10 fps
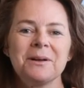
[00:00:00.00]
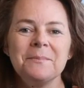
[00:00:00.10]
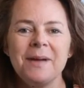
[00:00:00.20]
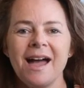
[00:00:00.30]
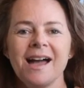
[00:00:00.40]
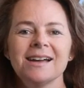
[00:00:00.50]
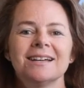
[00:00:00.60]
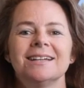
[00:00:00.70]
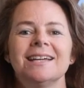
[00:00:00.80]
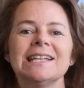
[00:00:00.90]
back.
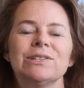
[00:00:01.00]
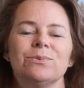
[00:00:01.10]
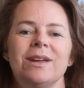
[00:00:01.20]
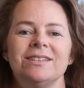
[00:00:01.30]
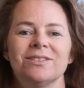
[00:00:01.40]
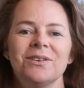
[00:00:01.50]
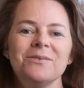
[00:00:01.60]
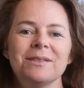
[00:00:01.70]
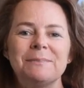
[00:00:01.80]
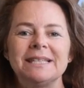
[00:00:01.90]
It's Rachel
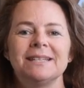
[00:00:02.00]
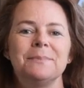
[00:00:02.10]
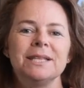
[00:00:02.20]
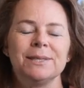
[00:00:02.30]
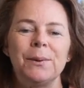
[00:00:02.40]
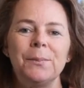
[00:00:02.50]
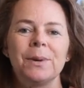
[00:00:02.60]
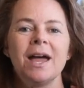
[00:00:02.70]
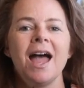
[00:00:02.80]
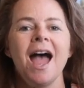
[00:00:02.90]
with Mississippi Soup,
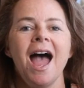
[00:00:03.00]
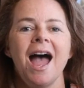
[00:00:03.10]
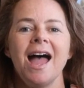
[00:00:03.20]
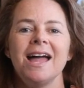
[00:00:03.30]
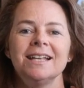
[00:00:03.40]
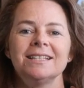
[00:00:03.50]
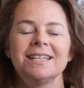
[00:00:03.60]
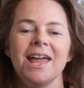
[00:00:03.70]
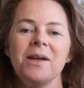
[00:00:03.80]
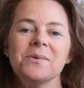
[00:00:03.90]
and
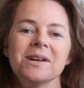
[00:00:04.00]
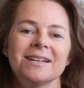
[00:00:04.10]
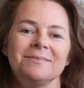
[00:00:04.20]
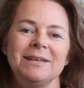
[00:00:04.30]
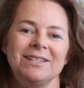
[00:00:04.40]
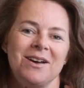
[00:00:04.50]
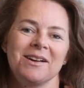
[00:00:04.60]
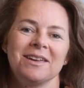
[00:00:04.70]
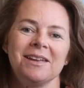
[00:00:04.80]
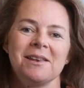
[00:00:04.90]
today we're going to be
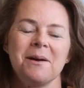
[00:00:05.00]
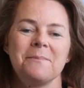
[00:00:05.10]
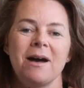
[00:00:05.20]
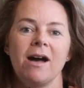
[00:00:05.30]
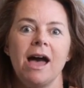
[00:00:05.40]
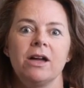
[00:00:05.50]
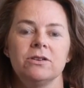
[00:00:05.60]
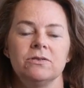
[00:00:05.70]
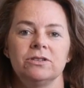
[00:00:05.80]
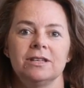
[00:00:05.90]
talking about how
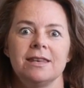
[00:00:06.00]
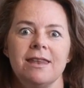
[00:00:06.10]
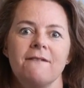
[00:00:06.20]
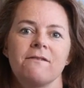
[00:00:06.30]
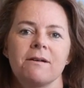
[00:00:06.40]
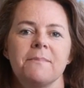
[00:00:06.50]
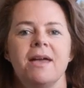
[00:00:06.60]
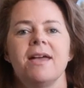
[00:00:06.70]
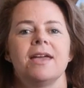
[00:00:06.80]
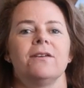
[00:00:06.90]
you should never
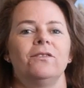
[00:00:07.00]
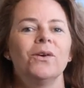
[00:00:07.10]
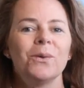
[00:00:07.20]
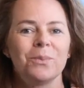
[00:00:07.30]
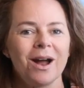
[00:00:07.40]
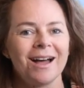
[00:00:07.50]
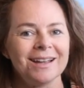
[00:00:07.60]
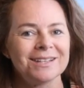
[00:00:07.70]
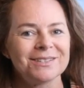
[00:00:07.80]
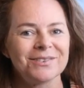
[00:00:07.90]
pay full
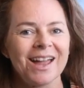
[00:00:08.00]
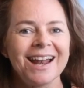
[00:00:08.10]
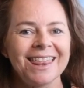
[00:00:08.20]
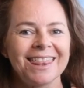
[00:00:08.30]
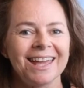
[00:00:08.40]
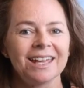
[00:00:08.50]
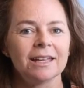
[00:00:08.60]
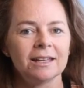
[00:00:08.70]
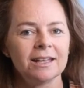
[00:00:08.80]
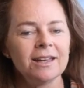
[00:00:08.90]
price for
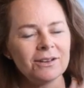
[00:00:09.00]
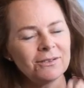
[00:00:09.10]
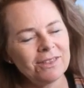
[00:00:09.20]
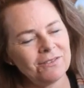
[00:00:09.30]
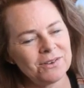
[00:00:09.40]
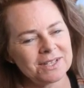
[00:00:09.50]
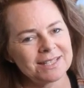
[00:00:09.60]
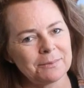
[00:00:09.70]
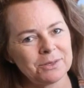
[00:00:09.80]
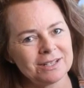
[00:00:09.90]
anything, with a few
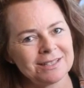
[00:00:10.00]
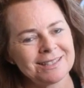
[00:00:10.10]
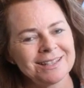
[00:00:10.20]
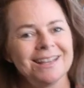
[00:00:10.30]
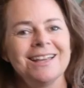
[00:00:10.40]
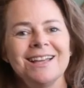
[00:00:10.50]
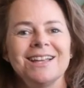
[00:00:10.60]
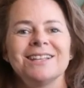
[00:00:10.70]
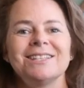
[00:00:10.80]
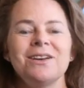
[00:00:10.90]
exceptions.
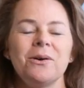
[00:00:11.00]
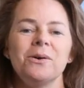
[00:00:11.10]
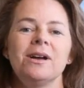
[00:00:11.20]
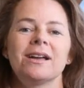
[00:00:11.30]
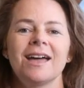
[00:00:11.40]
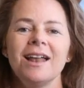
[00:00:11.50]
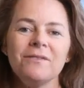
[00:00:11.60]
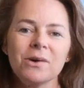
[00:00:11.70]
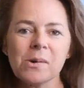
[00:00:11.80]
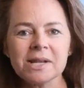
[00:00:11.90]
So, kind
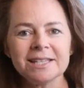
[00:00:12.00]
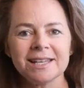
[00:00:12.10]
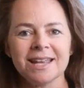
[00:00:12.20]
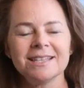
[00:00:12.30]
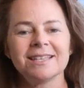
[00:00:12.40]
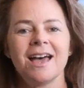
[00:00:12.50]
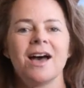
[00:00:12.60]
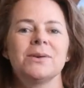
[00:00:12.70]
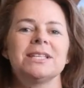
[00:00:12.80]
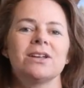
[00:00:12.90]
of a coincidence,
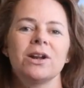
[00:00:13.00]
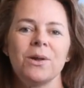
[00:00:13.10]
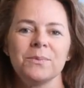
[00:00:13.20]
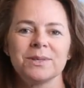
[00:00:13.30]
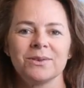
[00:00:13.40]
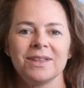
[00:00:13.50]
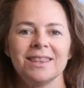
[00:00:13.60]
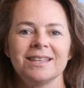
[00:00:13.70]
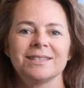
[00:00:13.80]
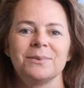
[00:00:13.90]
we started
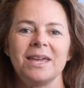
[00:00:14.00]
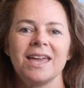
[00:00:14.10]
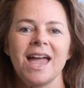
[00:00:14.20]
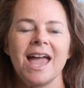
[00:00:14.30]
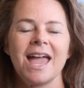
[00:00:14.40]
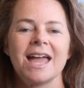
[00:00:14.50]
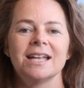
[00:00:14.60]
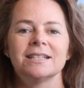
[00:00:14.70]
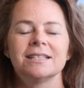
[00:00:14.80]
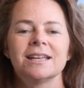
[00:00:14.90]
homeschooling this week, and